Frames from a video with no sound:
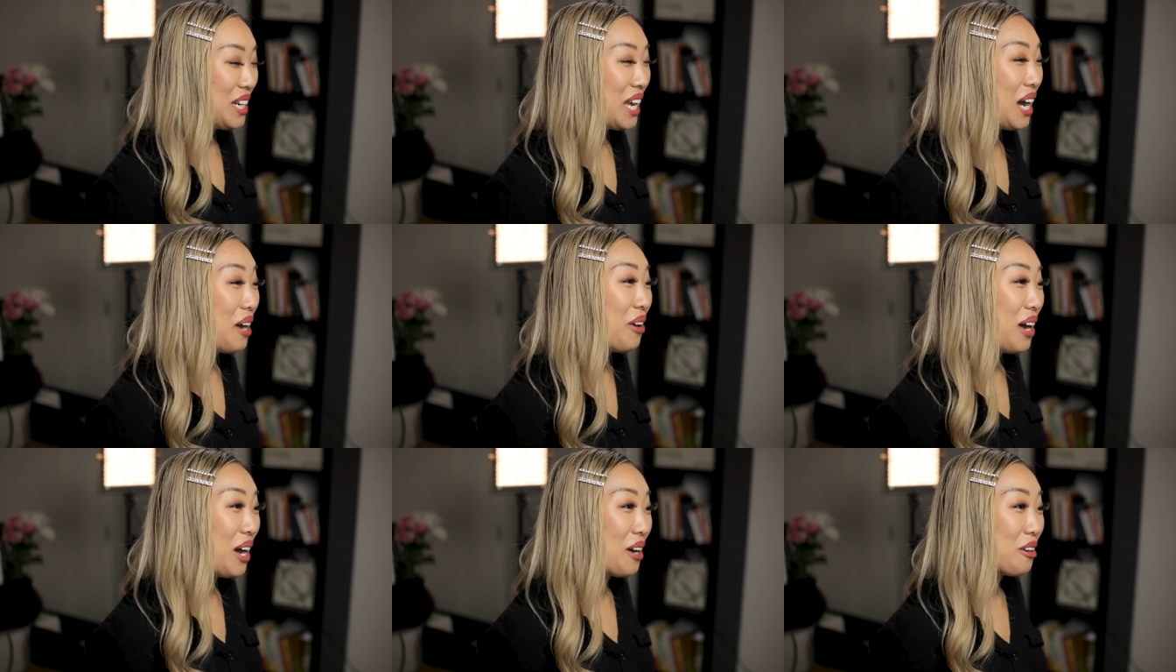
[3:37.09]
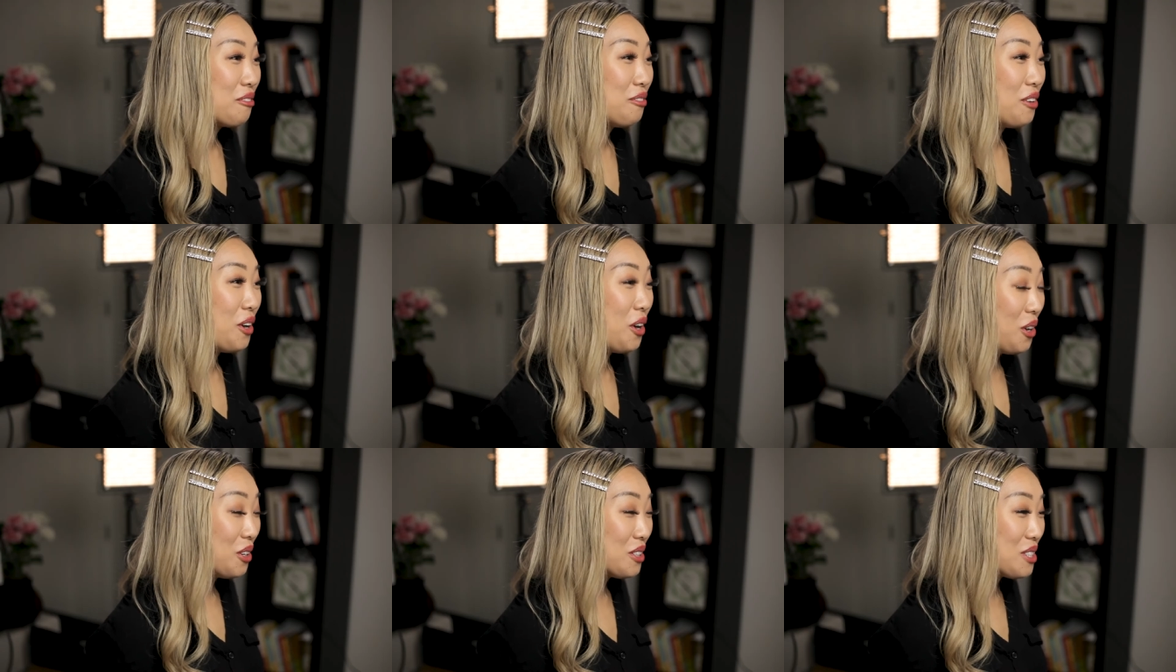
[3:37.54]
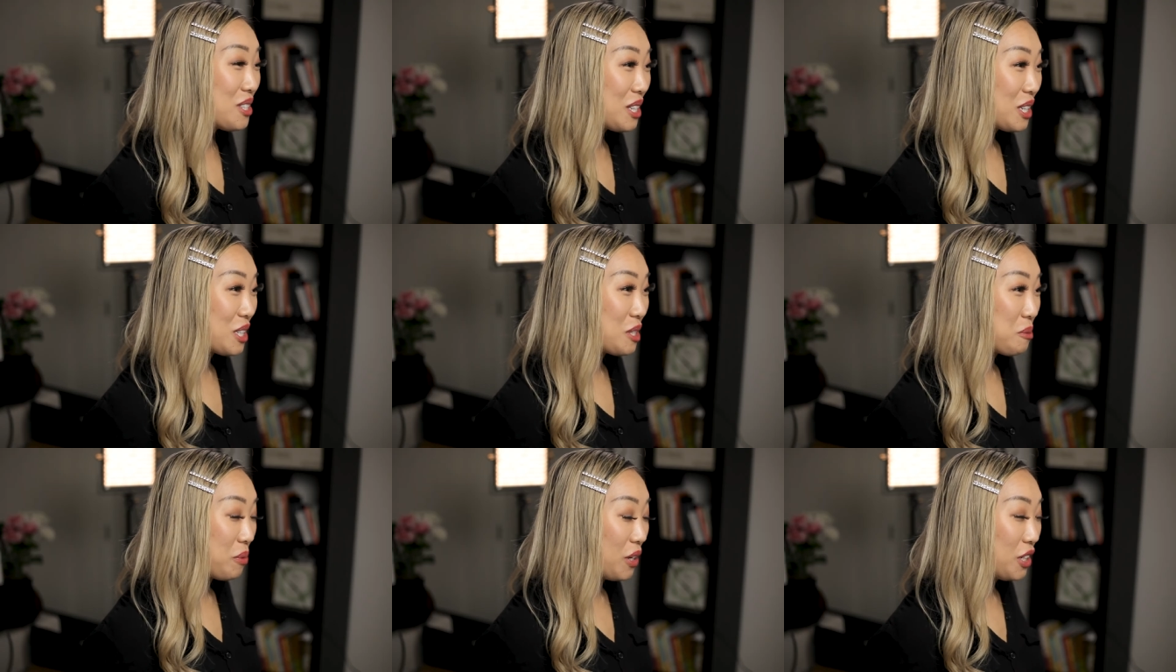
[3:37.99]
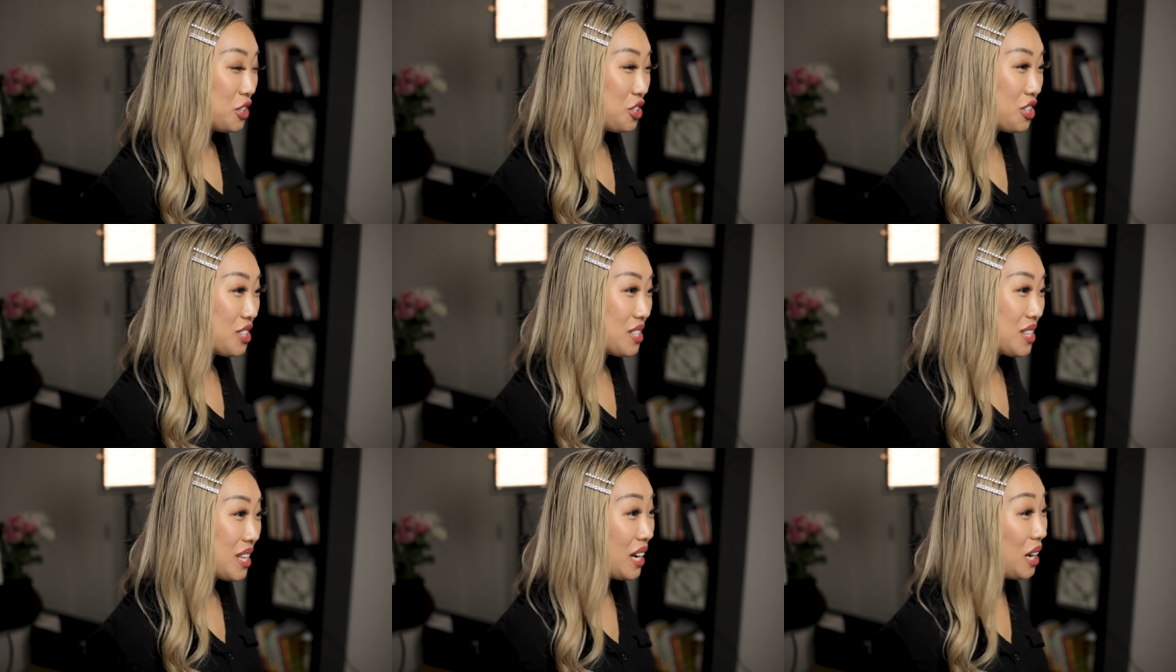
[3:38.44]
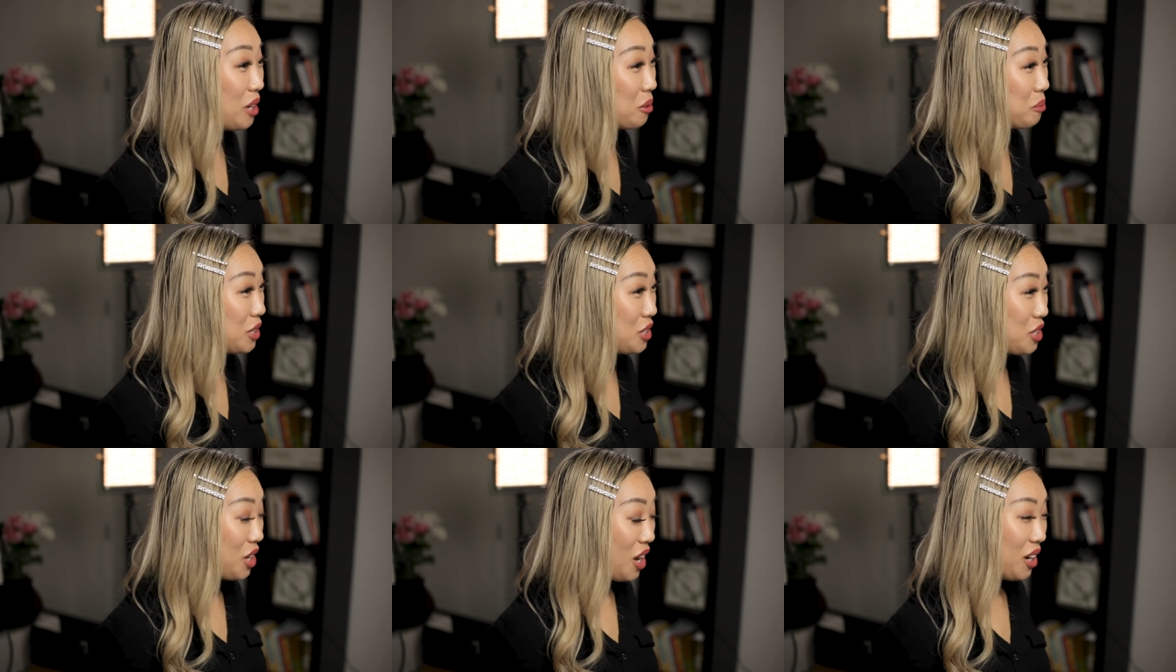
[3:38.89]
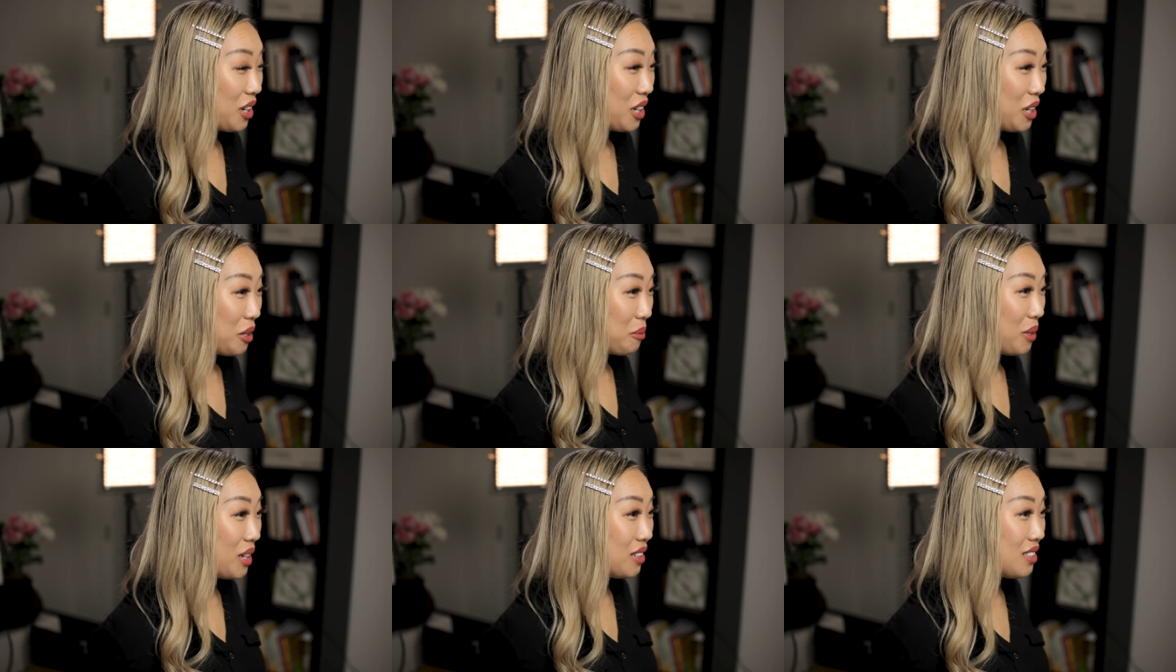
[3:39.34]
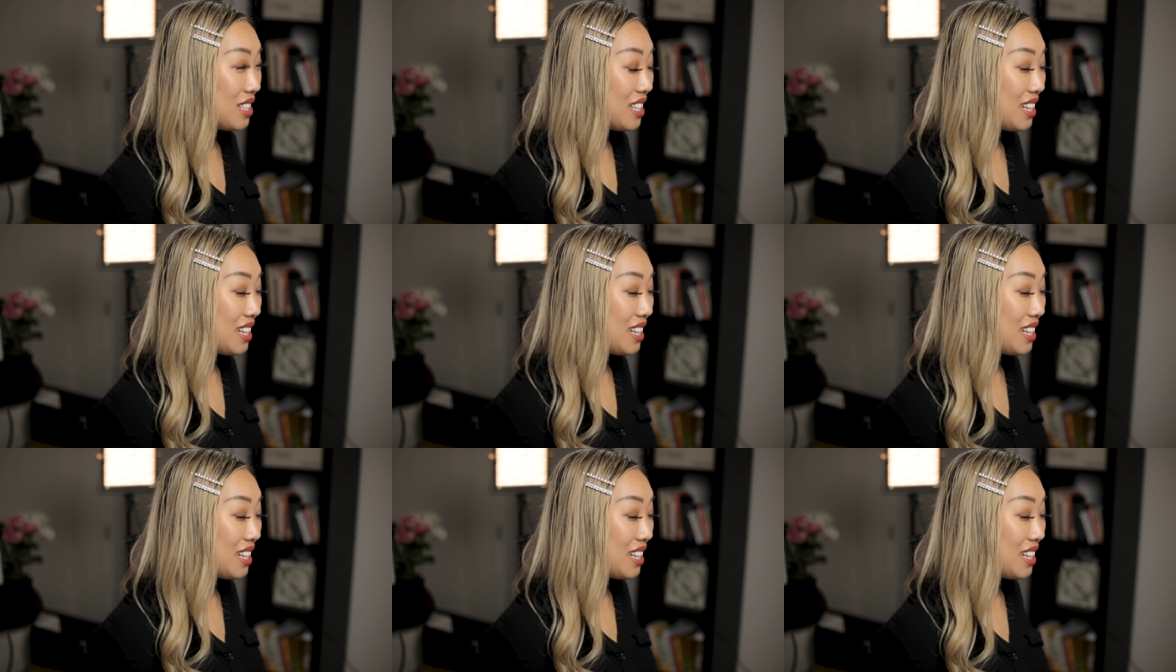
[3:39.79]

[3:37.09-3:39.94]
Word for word: Now, out of all six brushes that I'll be talking about